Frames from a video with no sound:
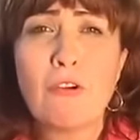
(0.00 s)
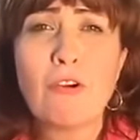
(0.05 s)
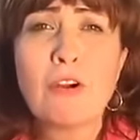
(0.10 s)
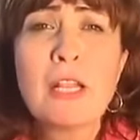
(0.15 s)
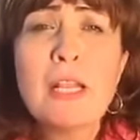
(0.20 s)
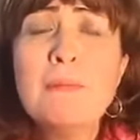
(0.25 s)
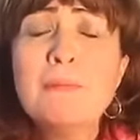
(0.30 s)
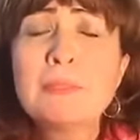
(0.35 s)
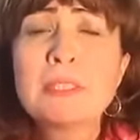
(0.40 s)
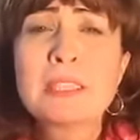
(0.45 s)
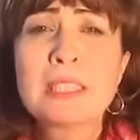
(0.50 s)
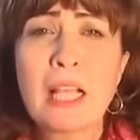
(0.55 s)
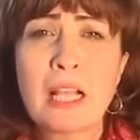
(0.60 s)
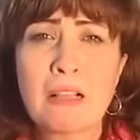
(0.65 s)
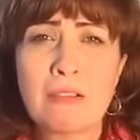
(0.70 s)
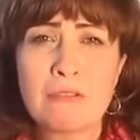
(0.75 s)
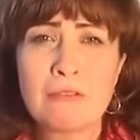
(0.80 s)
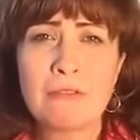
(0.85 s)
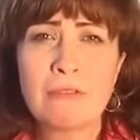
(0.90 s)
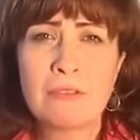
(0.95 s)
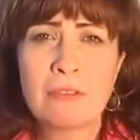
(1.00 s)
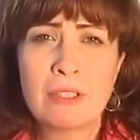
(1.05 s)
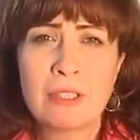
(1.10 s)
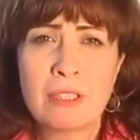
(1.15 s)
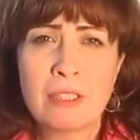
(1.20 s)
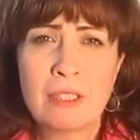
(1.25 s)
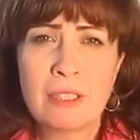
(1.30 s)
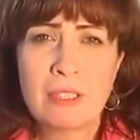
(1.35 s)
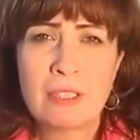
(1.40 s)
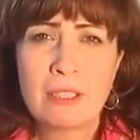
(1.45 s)
or himself.
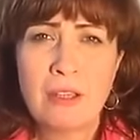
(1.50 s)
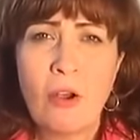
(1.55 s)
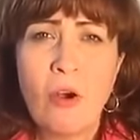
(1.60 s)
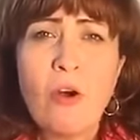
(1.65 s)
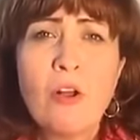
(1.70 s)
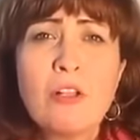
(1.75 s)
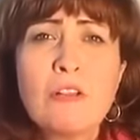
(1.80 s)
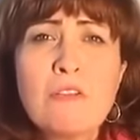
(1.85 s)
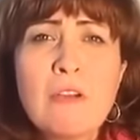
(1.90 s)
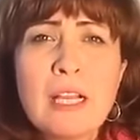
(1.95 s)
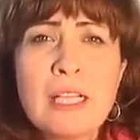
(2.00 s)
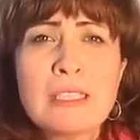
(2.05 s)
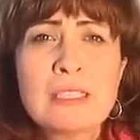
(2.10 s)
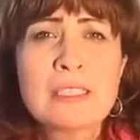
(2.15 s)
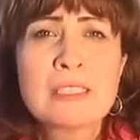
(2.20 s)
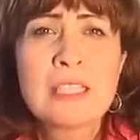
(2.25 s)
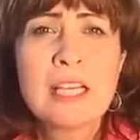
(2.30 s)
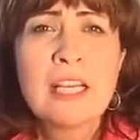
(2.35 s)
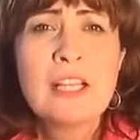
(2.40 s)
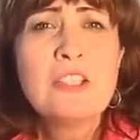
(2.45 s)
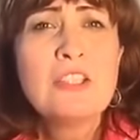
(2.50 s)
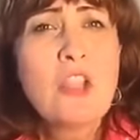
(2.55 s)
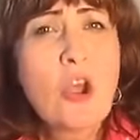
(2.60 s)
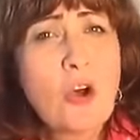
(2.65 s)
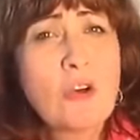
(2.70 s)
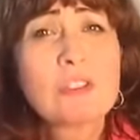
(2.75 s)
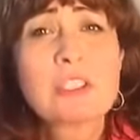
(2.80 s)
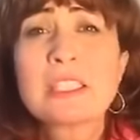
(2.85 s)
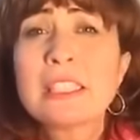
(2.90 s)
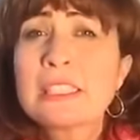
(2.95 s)
Always
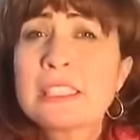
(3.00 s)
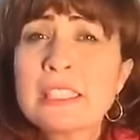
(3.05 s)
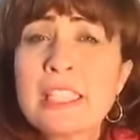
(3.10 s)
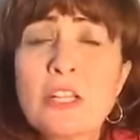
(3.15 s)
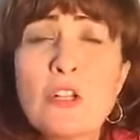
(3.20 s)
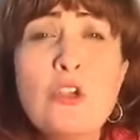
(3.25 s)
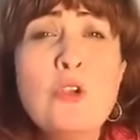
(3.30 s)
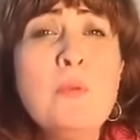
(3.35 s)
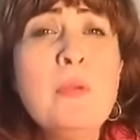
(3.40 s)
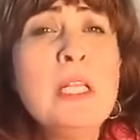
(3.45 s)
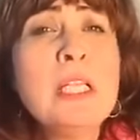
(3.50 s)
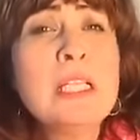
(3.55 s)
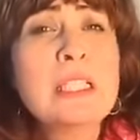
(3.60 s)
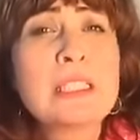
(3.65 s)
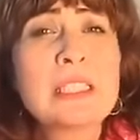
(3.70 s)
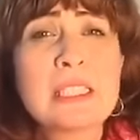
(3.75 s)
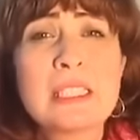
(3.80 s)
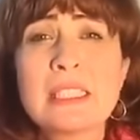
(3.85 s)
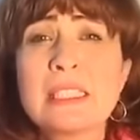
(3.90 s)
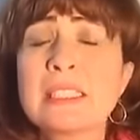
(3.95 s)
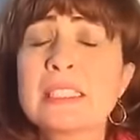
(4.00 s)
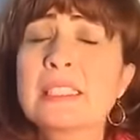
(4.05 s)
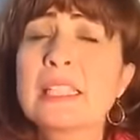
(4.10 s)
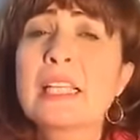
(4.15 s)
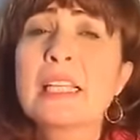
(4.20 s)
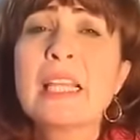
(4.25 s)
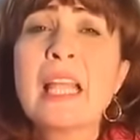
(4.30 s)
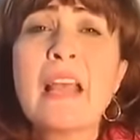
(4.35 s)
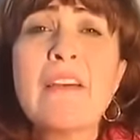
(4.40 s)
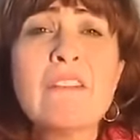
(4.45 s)
knows. This is a humility. This is a
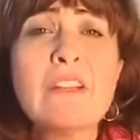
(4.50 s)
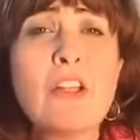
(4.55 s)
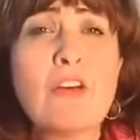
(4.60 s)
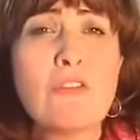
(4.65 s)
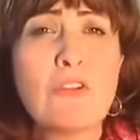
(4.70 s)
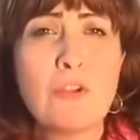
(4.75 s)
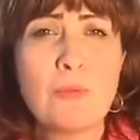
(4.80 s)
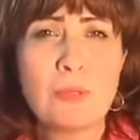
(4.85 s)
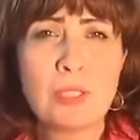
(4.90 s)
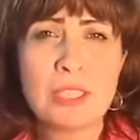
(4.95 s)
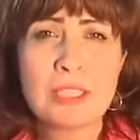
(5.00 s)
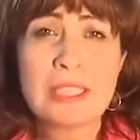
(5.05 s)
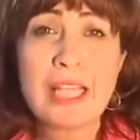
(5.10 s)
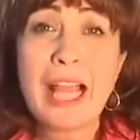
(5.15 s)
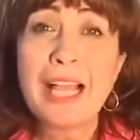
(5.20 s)
level of humility.